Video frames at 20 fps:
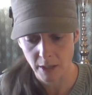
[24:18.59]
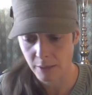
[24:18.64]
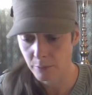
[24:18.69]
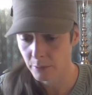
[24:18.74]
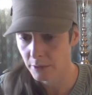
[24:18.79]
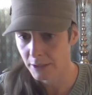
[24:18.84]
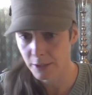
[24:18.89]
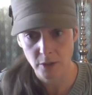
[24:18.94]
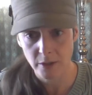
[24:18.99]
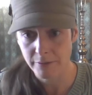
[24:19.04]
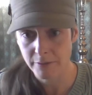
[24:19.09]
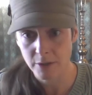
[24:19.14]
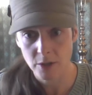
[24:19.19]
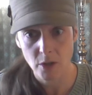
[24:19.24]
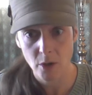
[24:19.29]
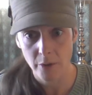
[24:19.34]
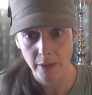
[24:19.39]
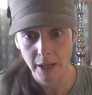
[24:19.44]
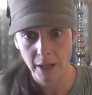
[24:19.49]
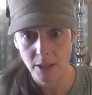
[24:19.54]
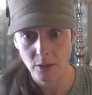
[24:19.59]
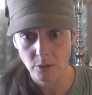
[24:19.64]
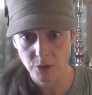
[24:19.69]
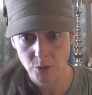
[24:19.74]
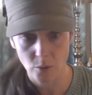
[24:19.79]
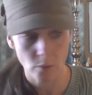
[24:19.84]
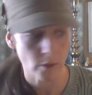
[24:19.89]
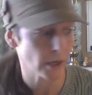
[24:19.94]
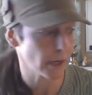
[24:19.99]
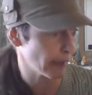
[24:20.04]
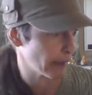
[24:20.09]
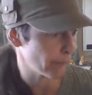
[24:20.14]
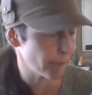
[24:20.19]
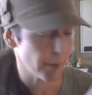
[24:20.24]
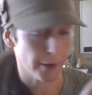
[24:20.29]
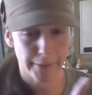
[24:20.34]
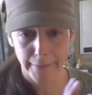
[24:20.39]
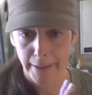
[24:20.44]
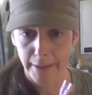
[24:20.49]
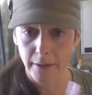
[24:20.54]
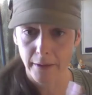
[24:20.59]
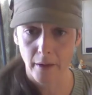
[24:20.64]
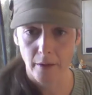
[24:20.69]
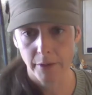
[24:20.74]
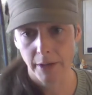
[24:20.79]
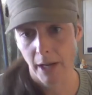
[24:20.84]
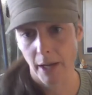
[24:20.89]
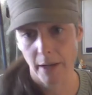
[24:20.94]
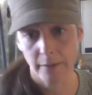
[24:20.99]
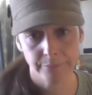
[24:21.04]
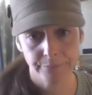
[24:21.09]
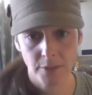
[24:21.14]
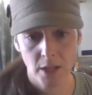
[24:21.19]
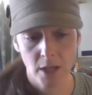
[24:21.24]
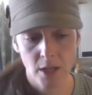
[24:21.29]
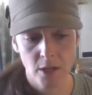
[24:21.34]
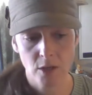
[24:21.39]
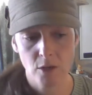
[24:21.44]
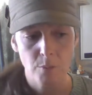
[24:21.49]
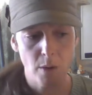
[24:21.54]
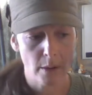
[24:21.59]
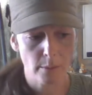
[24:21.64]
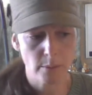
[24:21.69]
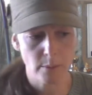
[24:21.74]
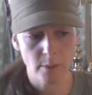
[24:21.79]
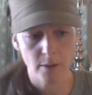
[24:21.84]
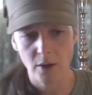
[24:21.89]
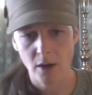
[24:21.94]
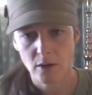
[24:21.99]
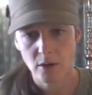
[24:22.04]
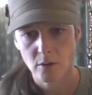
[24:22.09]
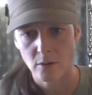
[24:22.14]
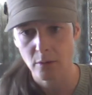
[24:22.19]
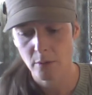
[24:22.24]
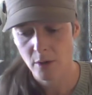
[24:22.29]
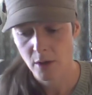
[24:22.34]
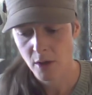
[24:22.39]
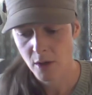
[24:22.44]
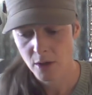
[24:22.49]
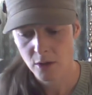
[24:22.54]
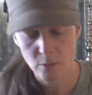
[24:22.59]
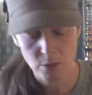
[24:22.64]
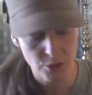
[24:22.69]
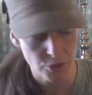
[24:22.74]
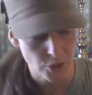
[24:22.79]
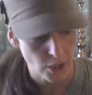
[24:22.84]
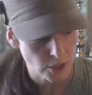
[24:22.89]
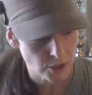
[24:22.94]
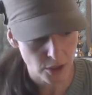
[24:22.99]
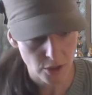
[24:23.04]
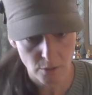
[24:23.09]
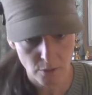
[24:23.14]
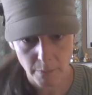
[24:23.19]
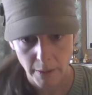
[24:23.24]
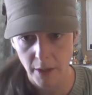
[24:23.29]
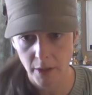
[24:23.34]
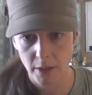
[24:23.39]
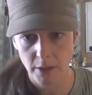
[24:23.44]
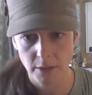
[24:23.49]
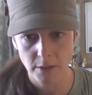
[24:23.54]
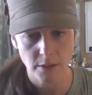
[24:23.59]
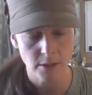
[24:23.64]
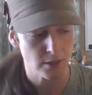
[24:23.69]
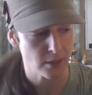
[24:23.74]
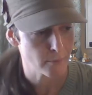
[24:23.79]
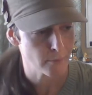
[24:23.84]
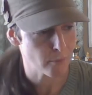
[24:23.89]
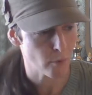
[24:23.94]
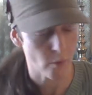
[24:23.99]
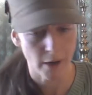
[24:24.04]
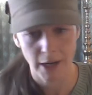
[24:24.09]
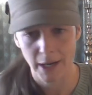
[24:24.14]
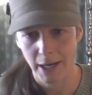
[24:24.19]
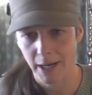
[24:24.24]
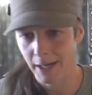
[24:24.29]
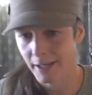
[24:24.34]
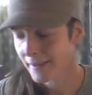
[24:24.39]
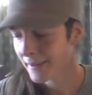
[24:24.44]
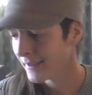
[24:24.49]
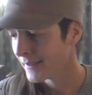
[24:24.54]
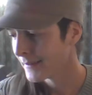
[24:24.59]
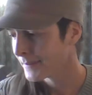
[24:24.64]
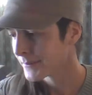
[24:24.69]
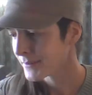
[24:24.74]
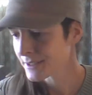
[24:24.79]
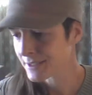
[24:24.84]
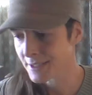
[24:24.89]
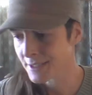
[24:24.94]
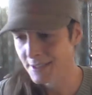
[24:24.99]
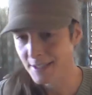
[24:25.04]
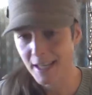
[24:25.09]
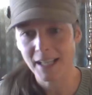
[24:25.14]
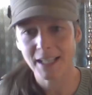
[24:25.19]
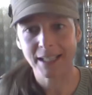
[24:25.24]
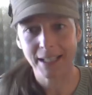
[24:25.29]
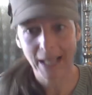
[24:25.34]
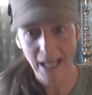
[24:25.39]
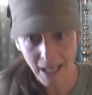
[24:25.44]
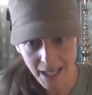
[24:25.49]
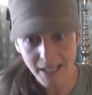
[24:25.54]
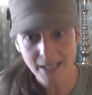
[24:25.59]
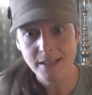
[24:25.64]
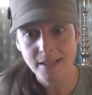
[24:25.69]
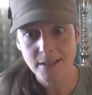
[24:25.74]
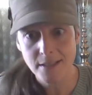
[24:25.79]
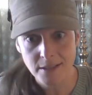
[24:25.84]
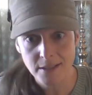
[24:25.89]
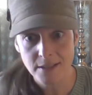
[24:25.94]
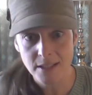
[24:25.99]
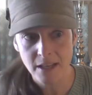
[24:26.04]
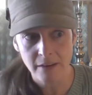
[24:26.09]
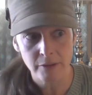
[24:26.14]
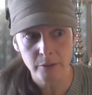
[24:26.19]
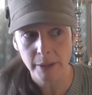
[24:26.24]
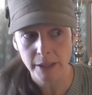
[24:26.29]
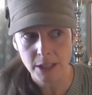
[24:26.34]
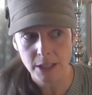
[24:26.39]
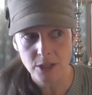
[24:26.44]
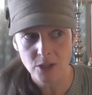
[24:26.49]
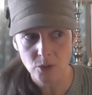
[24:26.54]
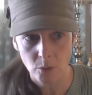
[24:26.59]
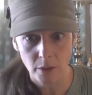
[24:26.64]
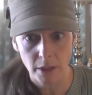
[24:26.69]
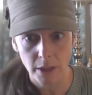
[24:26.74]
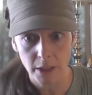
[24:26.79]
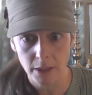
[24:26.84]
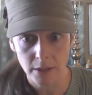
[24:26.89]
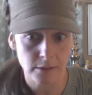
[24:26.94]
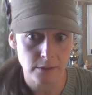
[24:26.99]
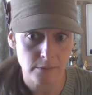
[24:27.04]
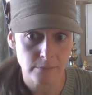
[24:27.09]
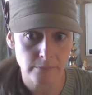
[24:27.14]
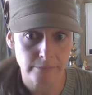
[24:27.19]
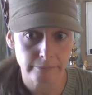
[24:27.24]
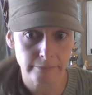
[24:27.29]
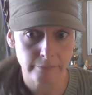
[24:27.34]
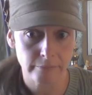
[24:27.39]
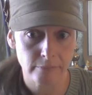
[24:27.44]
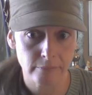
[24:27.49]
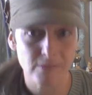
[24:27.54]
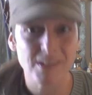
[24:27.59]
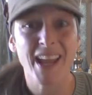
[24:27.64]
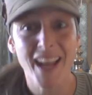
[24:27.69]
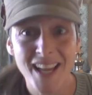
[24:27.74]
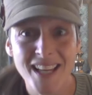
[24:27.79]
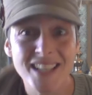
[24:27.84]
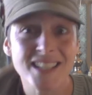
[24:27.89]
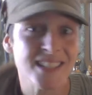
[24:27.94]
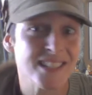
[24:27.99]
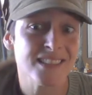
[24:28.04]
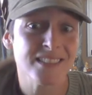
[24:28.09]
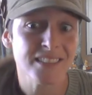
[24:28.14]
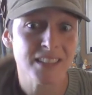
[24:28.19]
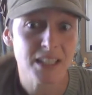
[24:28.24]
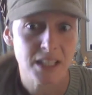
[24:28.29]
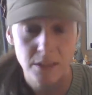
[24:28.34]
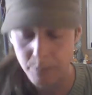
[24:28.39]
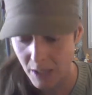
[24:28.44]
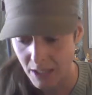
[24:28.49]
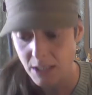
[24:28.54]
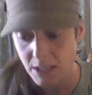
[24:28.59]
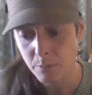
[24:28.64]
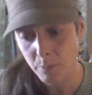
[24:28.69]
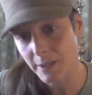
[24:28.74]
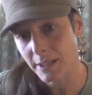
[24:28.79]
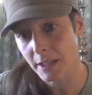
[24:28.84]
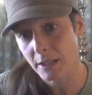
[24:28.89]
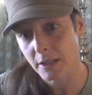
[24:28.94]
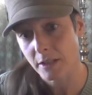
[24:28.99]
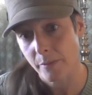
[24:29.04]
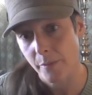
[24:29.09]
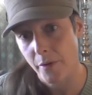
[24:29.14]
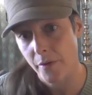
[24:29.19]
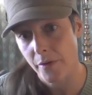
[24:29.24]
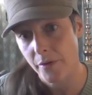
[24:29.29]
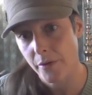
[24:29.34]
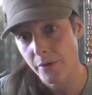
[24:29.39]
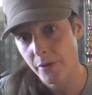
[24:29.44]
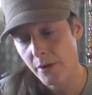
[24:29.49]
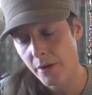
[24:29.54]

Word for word: I really don't even know that story, and I am like, oh yeah, you probably thought you were you were judging your parents at some point. This is like, yes, this yeah. is everybody's story. Yes, it gets predictable yeah.